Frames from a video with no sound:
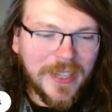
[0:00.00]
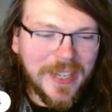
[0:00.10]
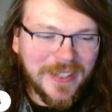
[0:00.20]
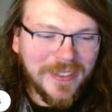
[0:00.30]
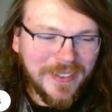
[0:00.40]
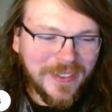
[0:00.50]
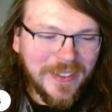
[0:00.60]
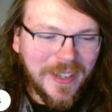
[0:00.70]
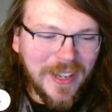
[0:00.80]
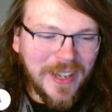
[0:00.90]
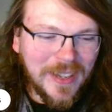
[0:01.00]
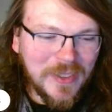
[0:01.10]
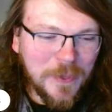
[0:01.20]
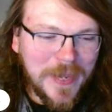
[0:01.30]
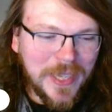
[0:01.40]
yeah.
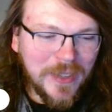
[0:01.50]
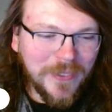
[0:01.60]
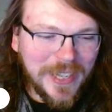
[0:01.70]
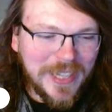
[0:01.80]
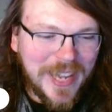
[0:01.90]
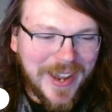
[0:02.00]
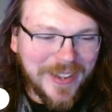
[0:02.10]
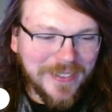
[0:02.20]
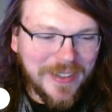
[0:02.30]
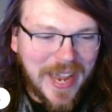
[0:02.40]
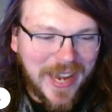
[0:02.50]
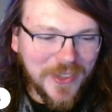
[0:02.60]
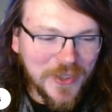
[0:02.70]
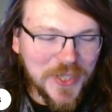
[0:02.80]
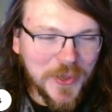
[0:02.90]
Speaking of like
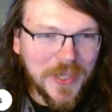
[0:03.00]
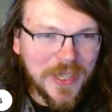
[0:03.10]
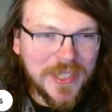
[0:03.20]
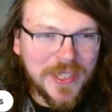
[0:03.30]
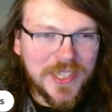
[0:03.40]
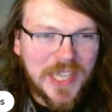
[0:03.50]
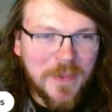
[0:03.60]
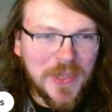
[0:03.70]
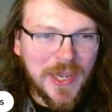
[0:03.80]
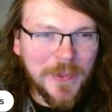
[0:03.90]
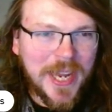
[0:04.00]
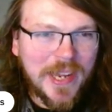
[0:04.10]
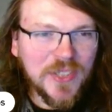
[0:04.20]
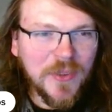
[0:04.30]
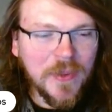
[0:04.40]
actors, so that it's the same dub
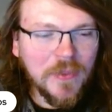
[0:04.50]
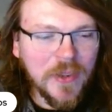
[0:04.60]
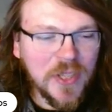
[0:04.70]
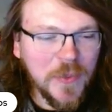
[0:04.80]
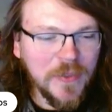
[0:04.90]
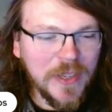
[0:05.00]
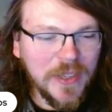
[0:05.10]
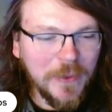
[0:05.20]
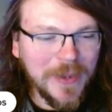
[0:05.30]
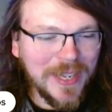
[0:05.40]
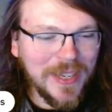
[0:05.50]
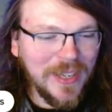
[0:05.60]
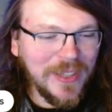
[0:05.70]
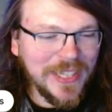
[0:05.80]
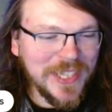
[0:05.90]
cast from the first movie. Like we got
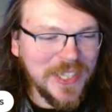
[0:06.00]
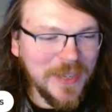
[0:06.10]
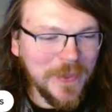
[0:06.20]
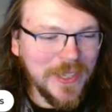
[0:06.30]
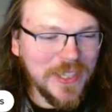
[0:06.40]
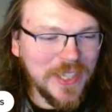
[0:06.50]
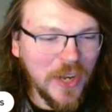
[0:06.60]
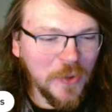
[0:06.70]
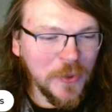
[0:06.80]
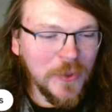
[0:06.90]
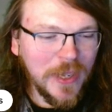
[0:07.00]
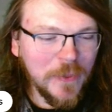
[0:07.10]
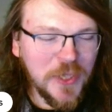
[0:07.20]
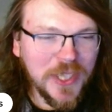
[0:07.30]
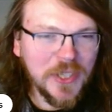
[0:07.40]
Alexis Tipton as Karu.
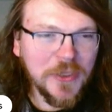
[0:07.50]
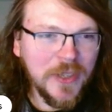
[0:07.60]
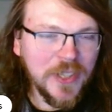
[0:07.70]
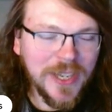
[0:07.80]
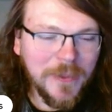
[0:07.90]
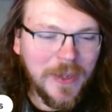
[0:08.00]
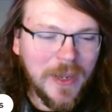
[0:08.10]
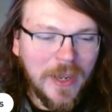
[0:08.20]
She does a great job.